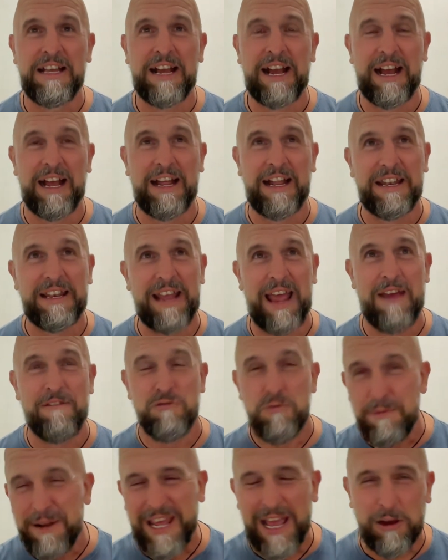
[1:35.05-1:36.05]
and
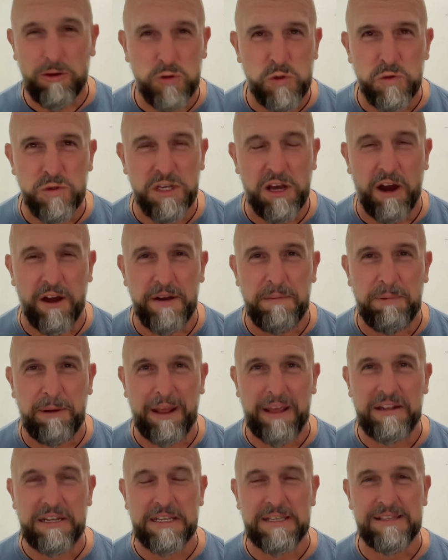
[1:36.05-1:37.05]
everybody else was kind of
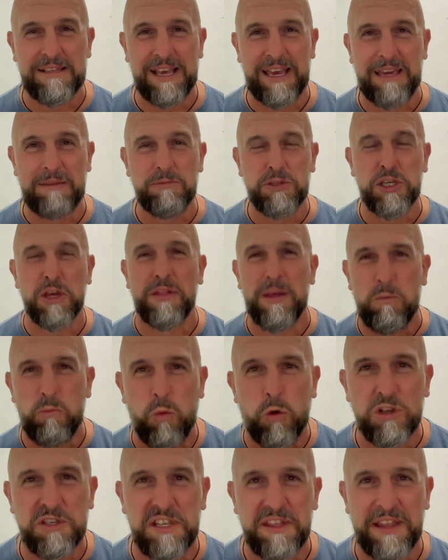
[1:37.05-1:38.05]
playing the same, so there
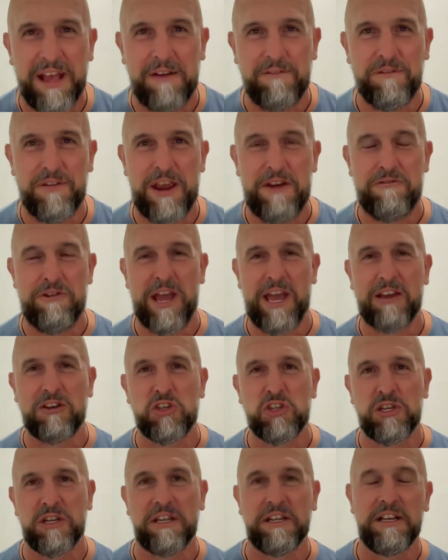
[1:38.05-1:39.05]
wasn't that
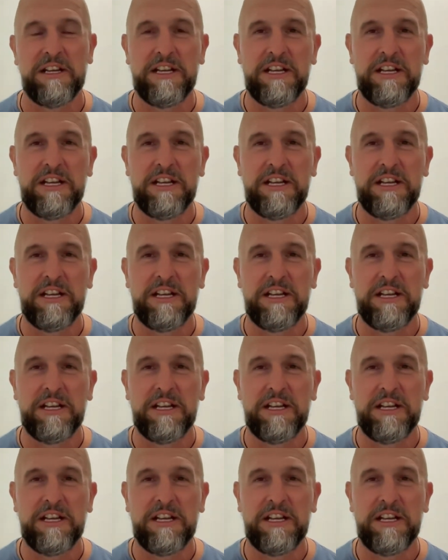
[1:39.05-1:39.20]
variation.